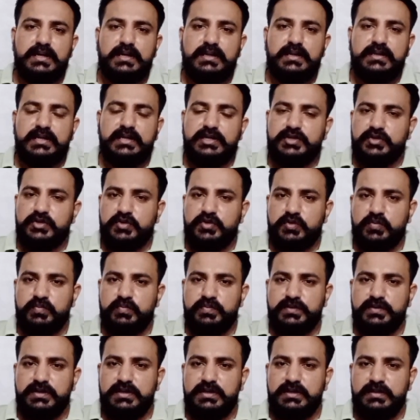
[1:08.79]
that you
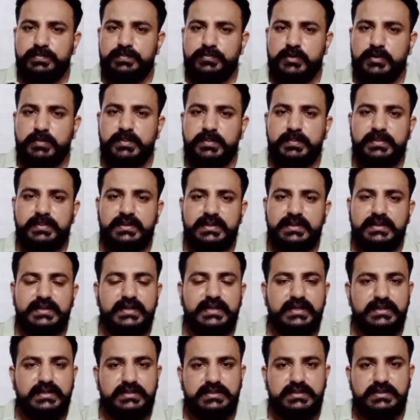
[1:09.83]
will probably
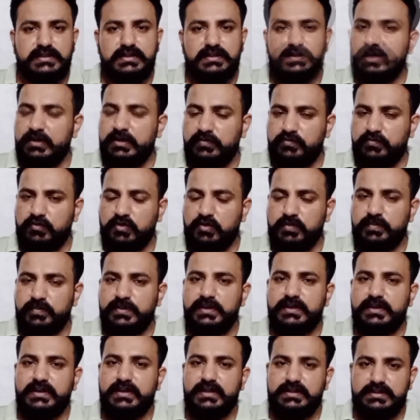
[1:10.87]
get an
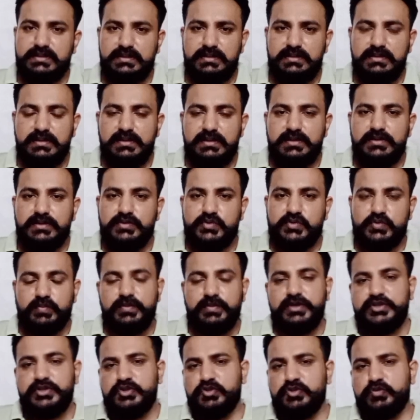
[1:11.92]
informal letter. So
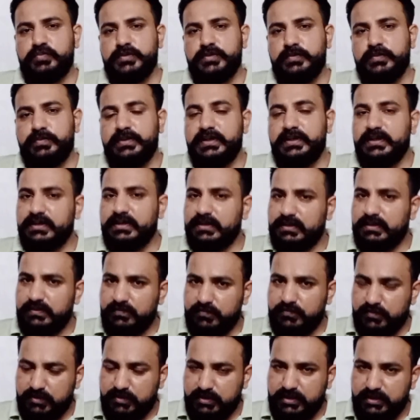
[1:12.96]
make sure to prepare
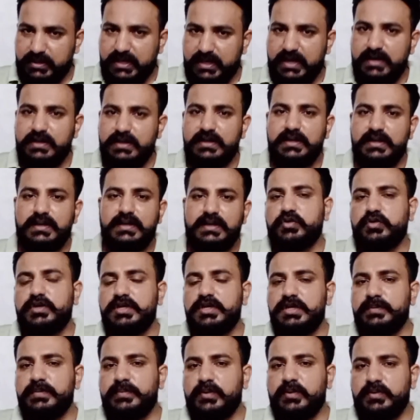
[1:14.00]
for that.
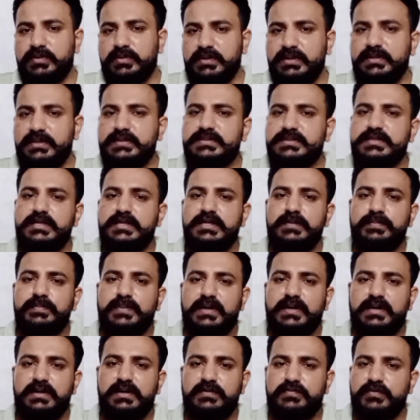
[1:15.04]
Talking about the listening
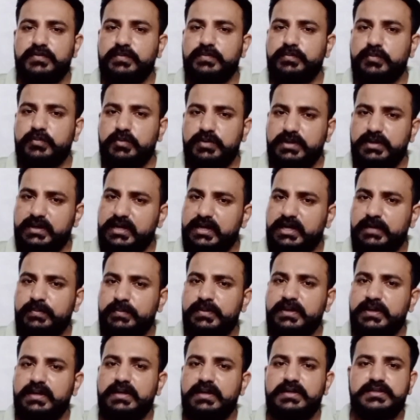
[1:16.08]
part for both
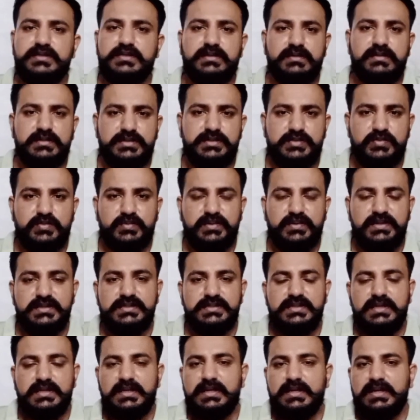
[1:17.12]
academic and general
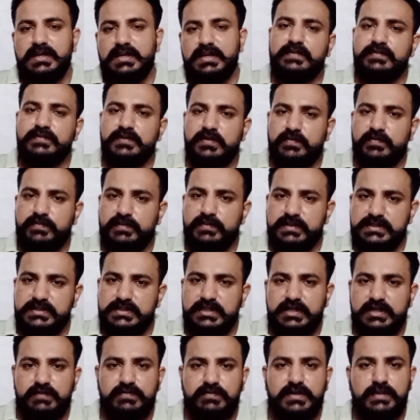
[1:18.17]
students, the level of
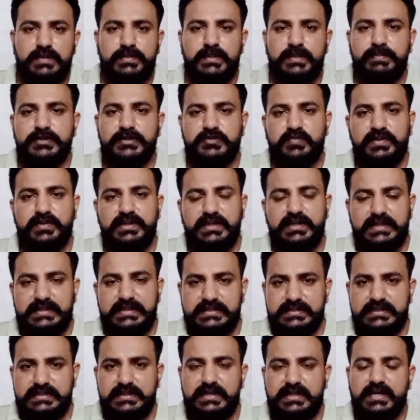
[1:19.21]
listening will be between
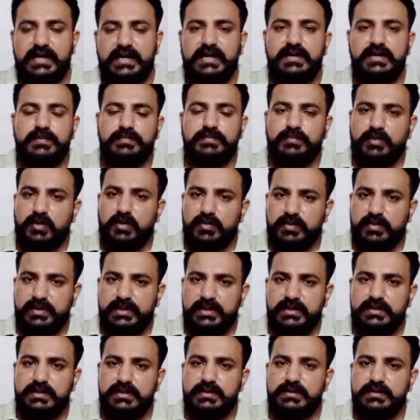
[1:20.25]
easy and
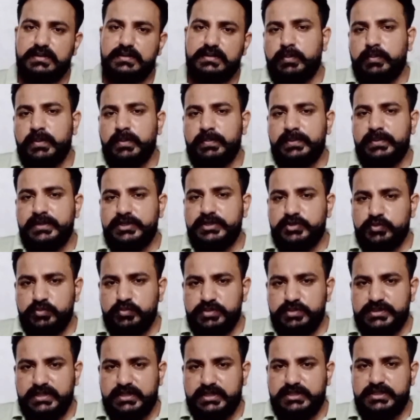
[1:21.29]
moderate. Probably 2
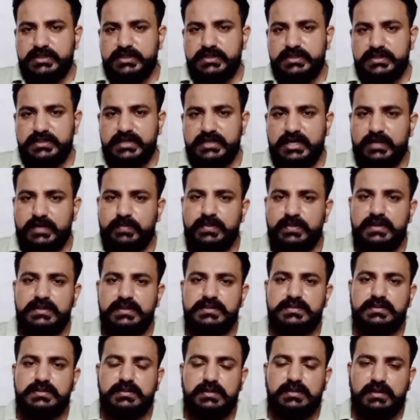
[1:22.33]
sections, that
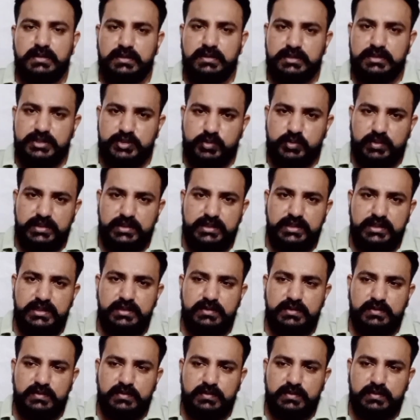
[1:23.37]
means
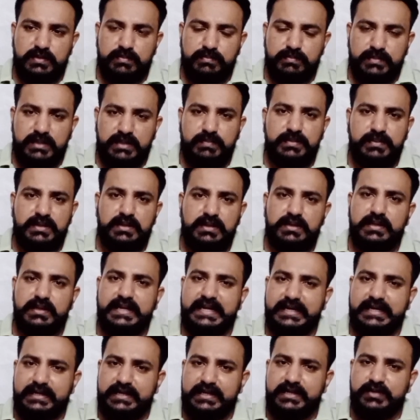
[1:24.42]
20 or maybe
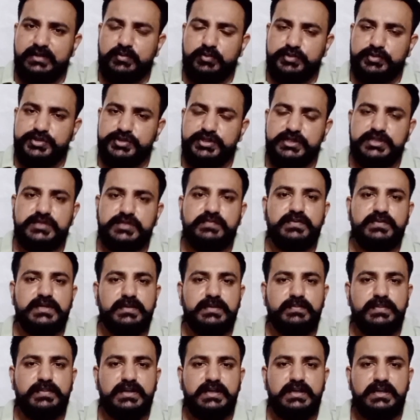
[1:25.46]
18 questions
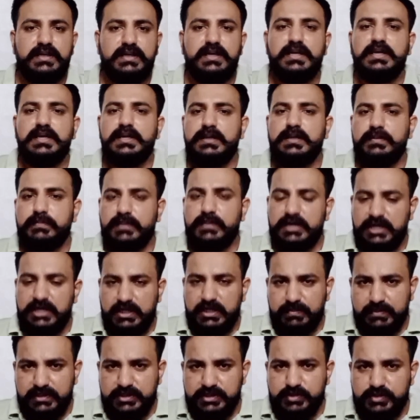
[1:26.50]
will be
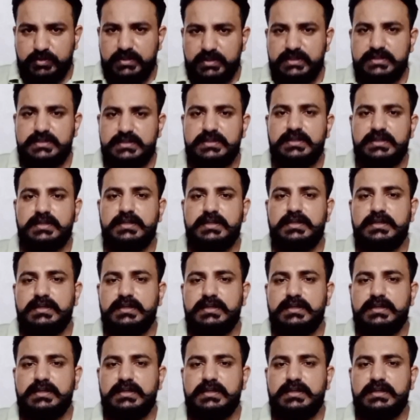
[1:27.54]
multiple choice.